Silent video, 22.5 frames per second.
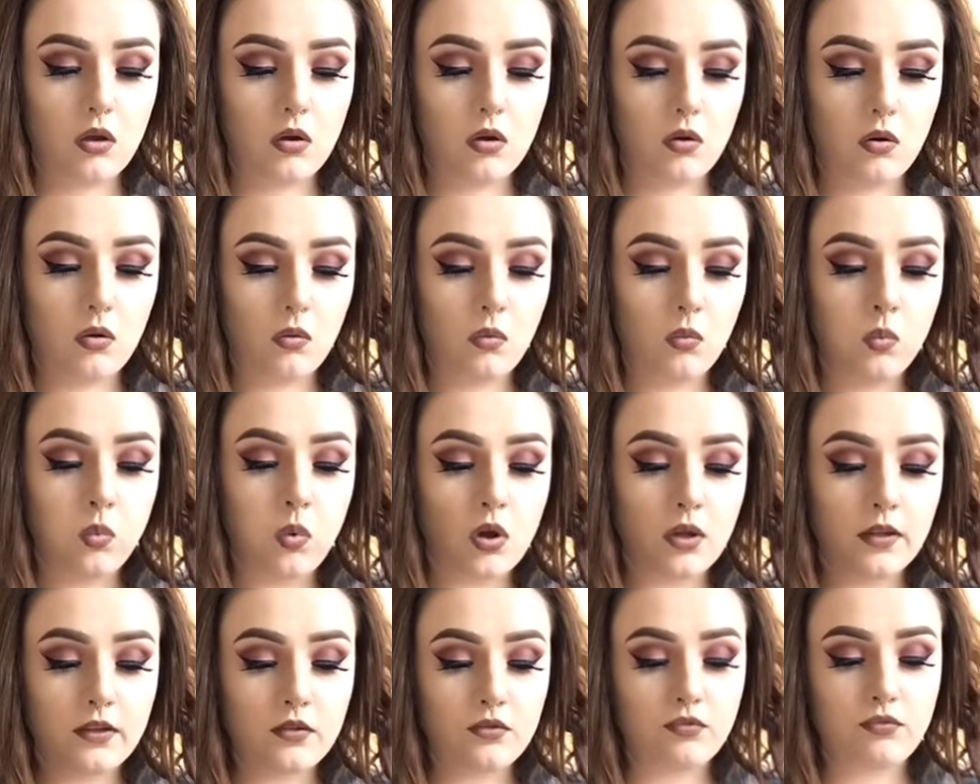
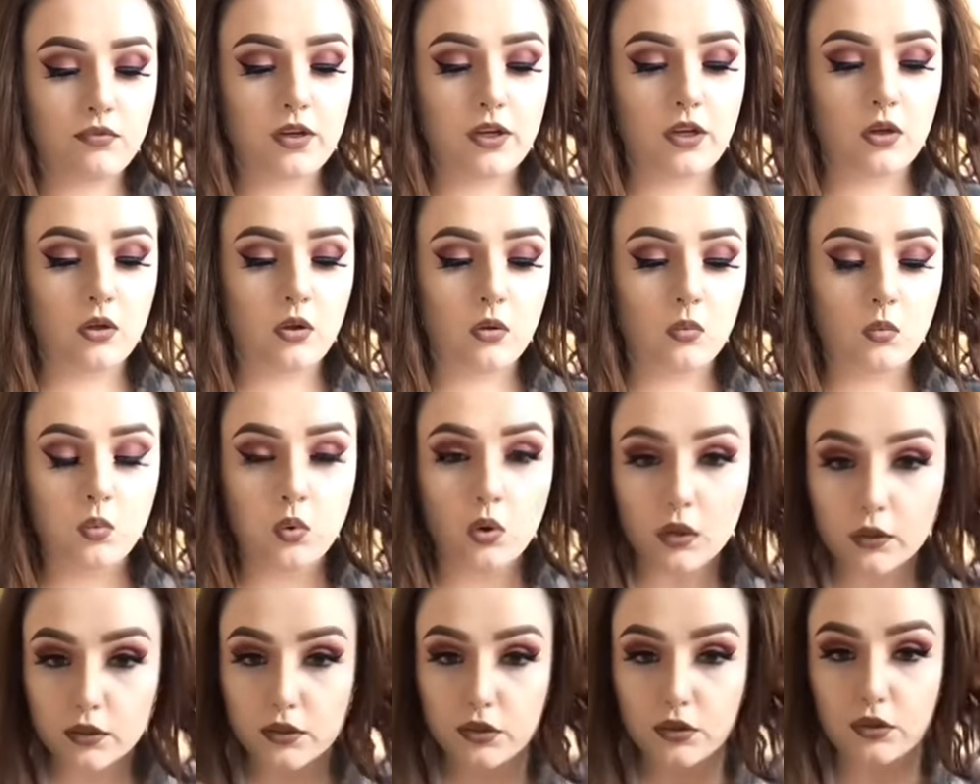what is real,
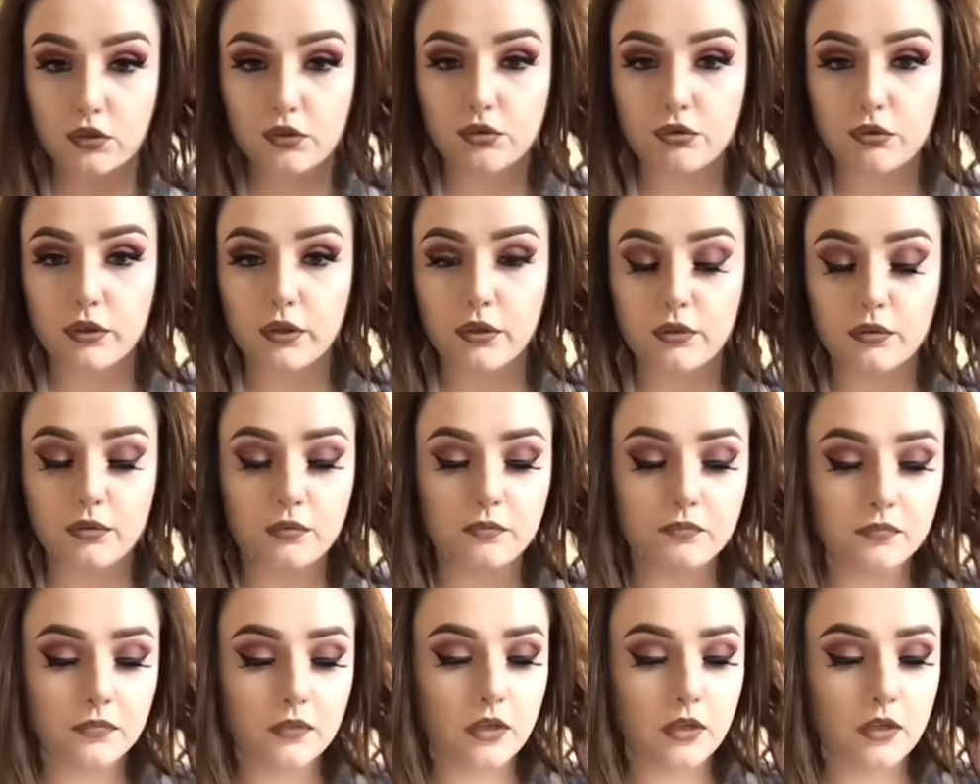what is true